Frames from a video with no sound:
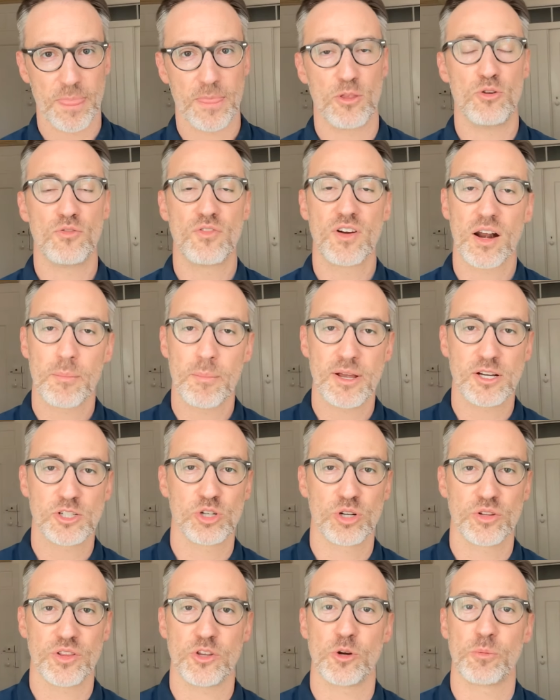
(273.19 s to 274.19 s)
You've got to make
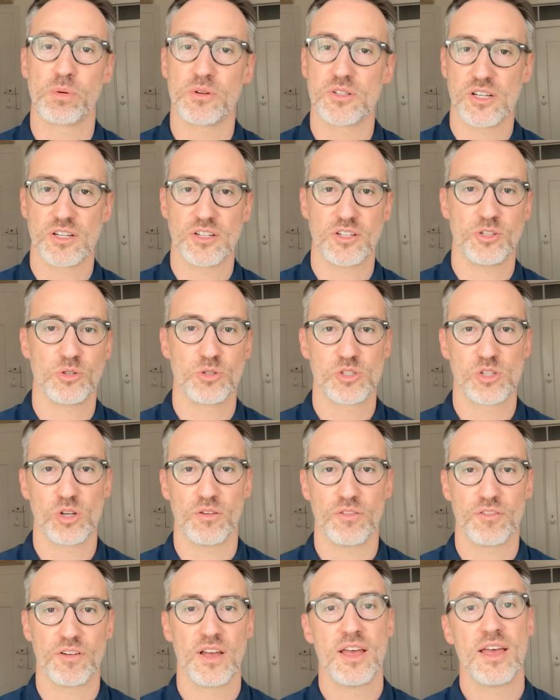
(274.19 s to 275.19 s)
sure that you're presenting yourself